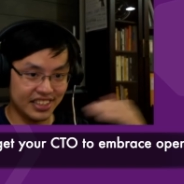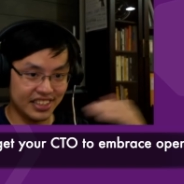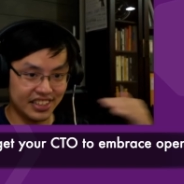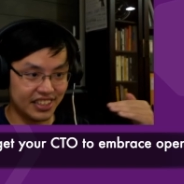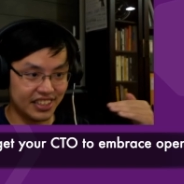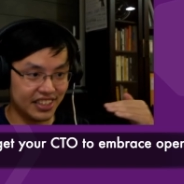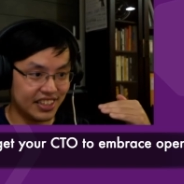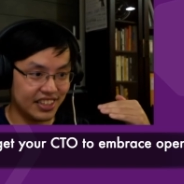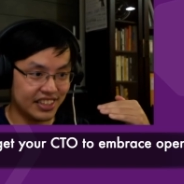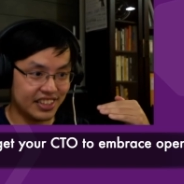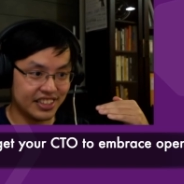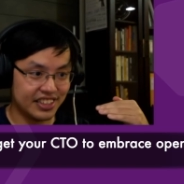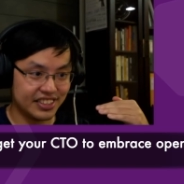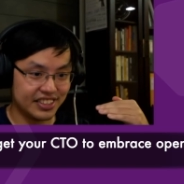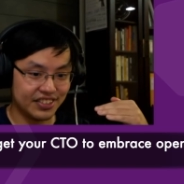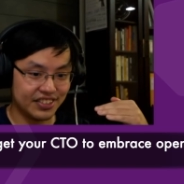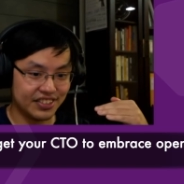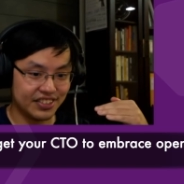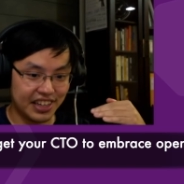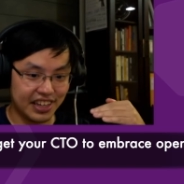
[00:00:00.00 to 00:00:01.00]
it is
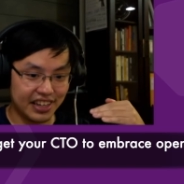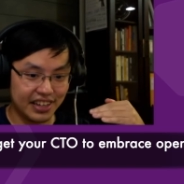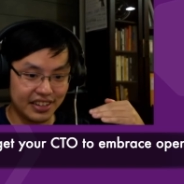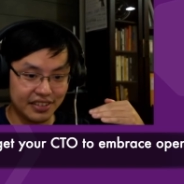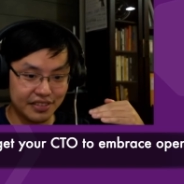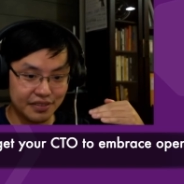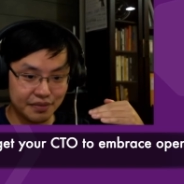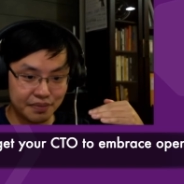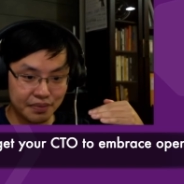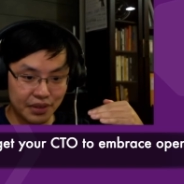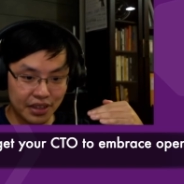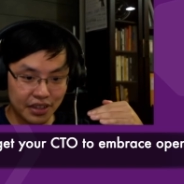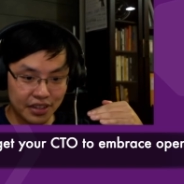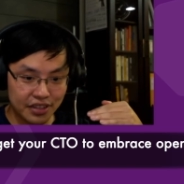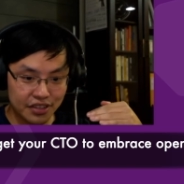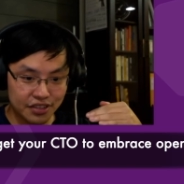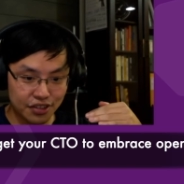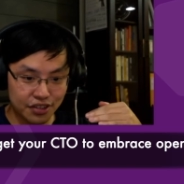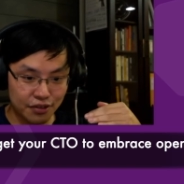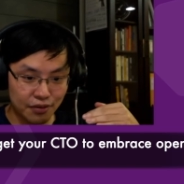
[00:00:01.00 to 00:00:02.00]
not there.
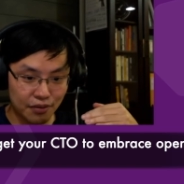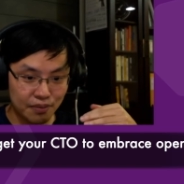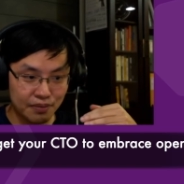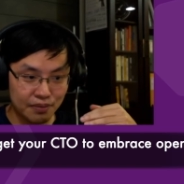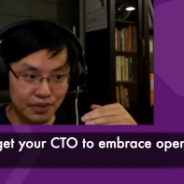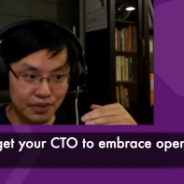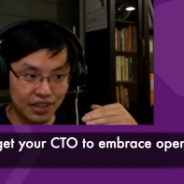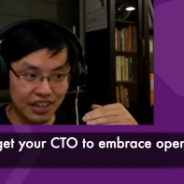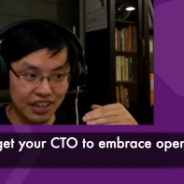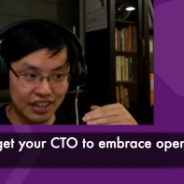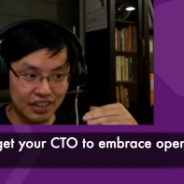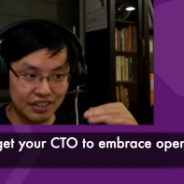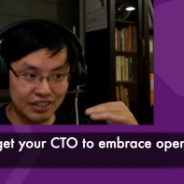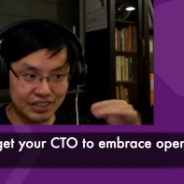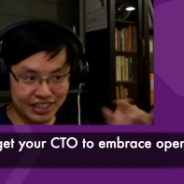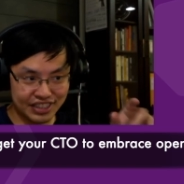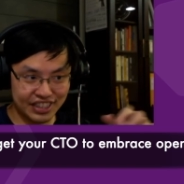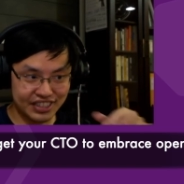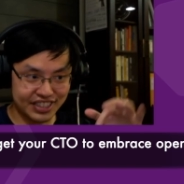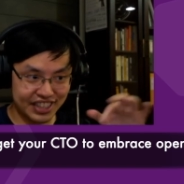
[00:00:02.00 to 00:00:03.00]
So
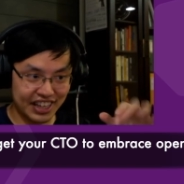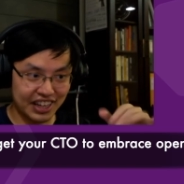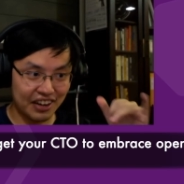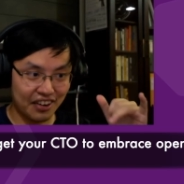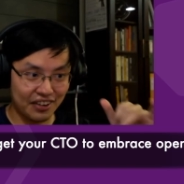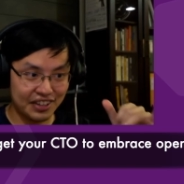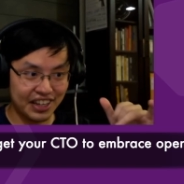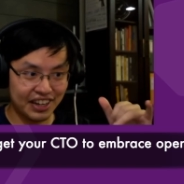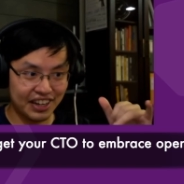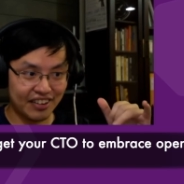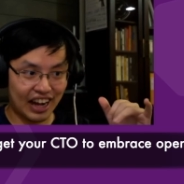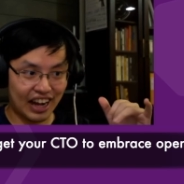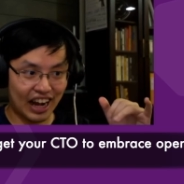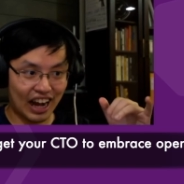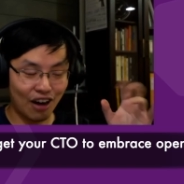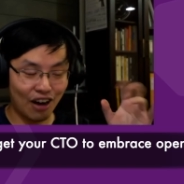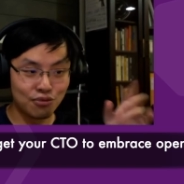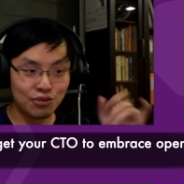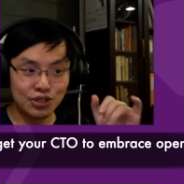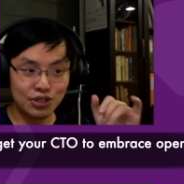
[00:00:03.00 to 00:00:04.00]
he's saying all that, right,
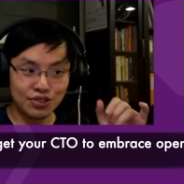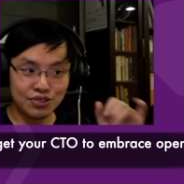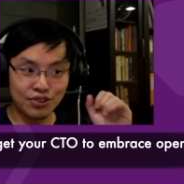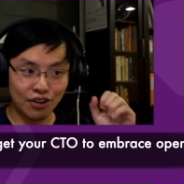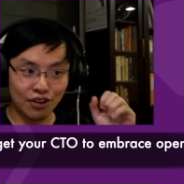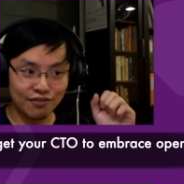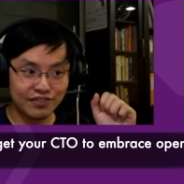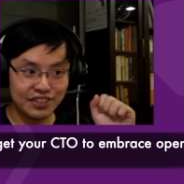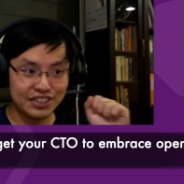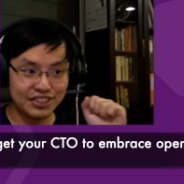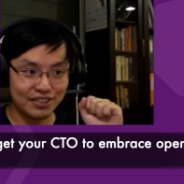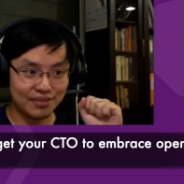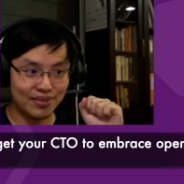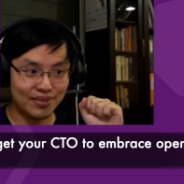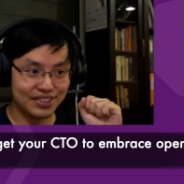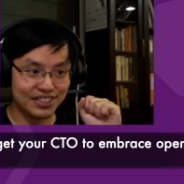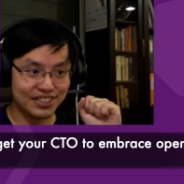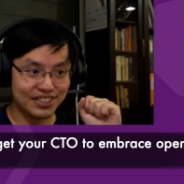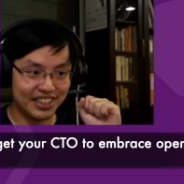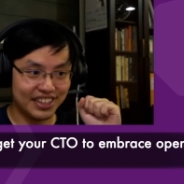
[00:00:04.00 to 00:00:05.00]
how will you convince your
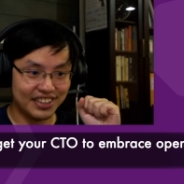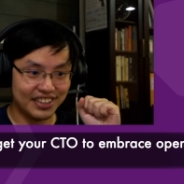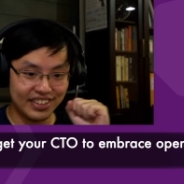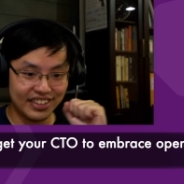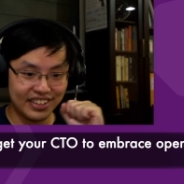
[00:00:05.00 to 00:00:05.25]
boss that?